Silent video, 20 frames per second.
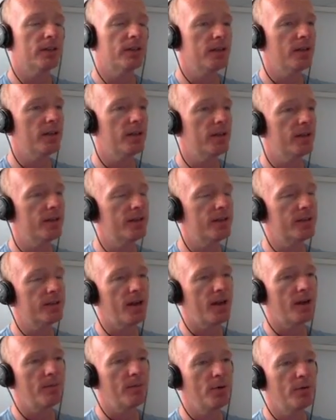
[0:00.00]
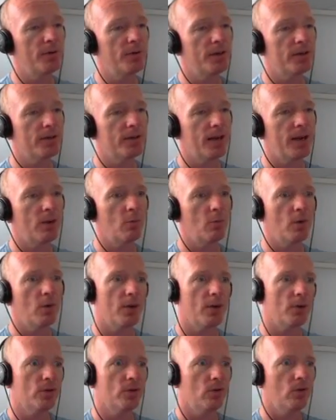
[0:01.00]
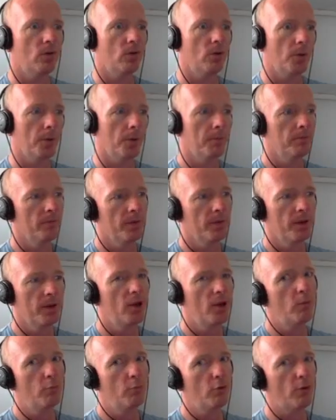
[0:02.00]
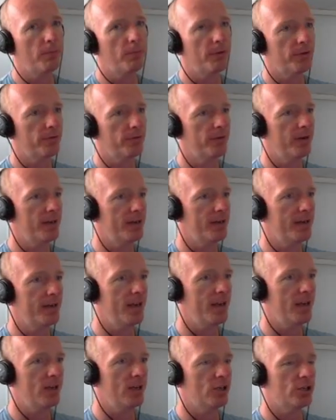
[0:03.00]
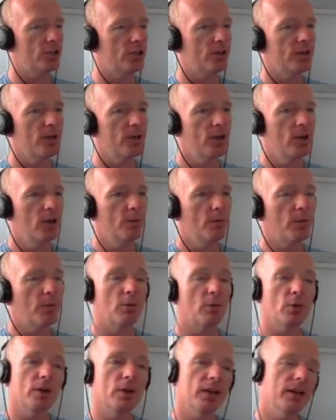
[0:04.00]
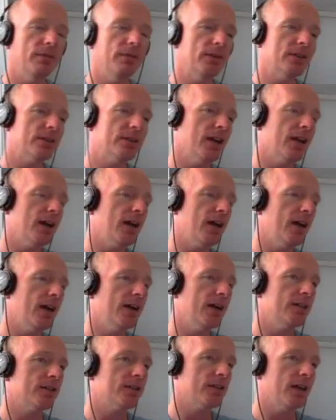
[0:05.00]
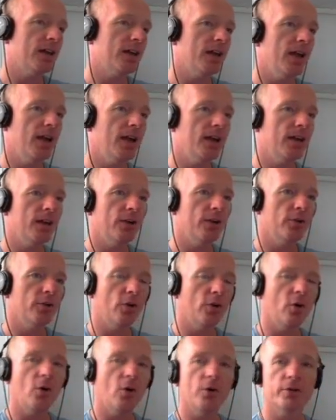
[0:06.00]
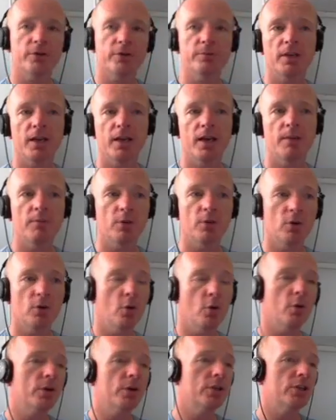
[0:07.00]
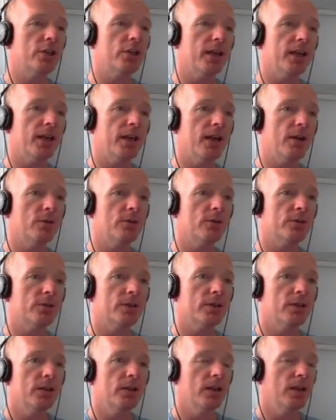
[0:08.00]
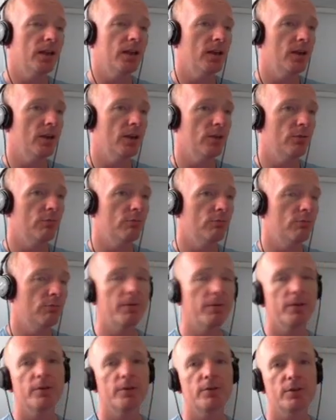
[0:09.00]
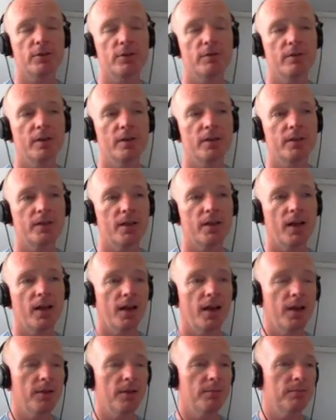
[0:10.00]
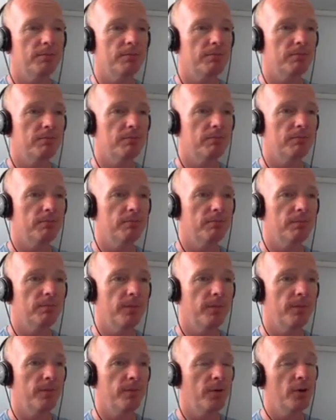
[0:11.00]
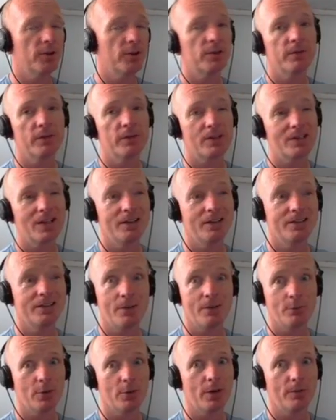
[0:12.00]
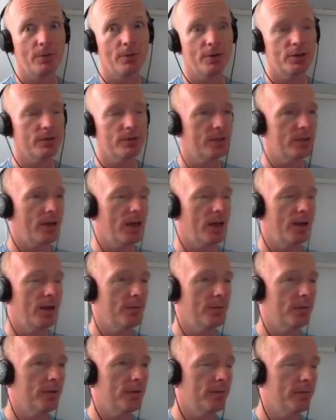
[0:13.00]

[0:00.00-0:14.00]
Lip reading: did start moving into like what I would call proper 3D-ish. But I'm going to leave this there, guys. Again, another awesome game. Go and check it out. Revolutionary in its time. First of its kind, definitely a first of its kind for